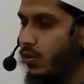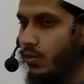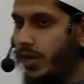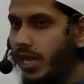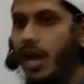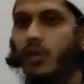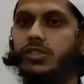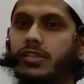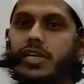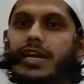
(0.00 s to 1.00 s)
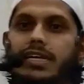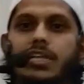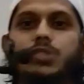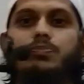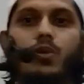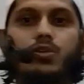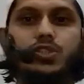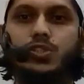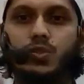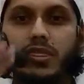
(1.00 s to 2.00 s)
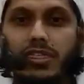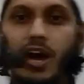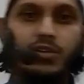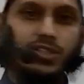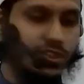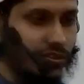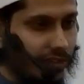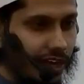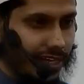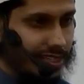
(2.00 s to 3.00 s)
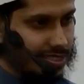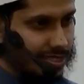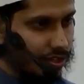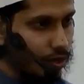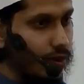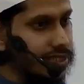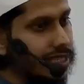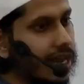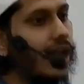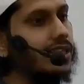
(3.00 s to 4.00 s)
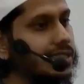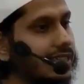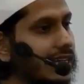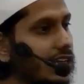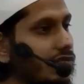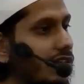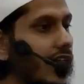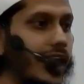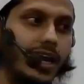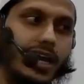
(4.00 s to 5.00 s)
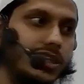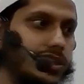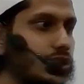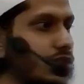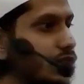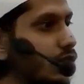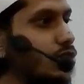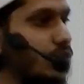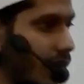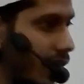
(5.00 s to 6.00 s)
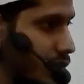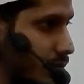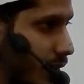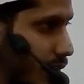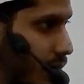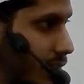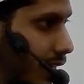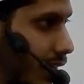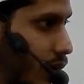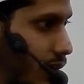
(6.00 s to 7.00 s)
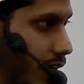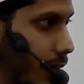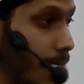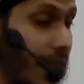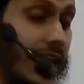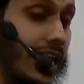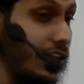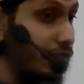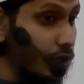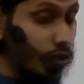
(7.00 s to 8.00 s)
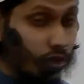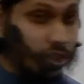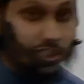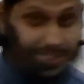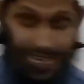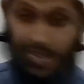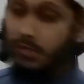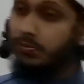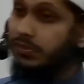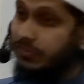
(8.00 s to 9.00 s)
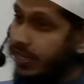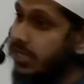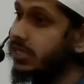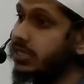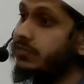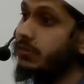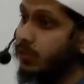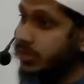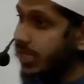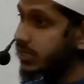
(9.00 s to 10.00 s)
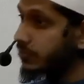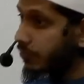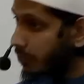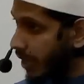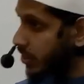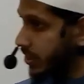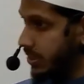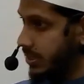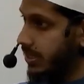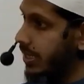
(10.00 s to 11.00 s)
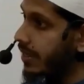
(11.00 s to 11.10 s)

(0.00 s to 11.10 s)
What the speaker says: We out there are exposed to thousands of eyes. Who is casting an evil eye against you is known to Allah subhanahu wa ta'ala only. If you do not take the preventative and protective measures